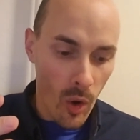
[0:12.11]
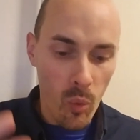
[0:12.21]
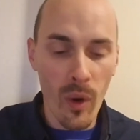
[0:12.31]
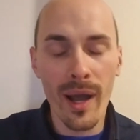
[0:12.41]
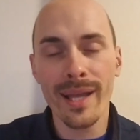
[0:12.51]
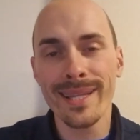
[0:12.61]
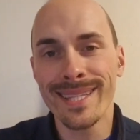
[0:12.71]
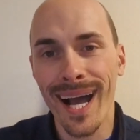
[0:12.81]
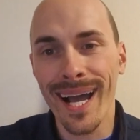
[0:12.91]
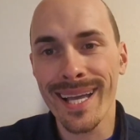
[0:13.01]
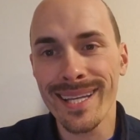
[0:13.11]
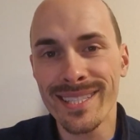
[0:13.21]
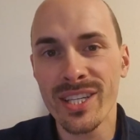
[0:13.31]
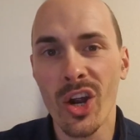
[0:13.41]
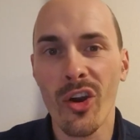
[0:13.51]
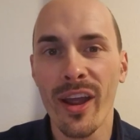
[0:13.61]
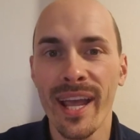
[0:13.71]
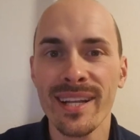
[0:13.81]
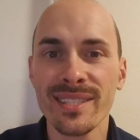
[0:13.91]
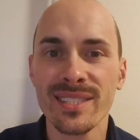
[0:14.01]
what diet did our
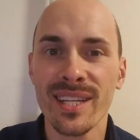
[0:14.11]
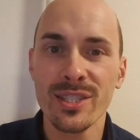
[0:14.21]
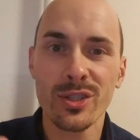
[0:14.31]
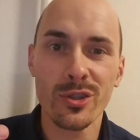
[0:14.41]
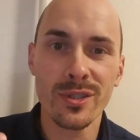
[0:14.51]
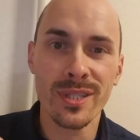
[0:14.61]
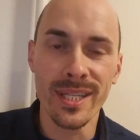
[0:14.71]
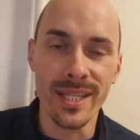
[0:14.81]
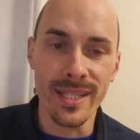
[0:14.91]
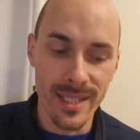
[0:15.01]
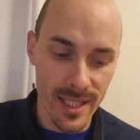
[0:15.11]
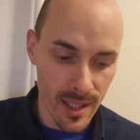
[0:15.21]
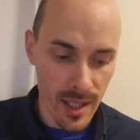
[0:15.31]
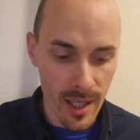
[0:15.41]
ancestors eat,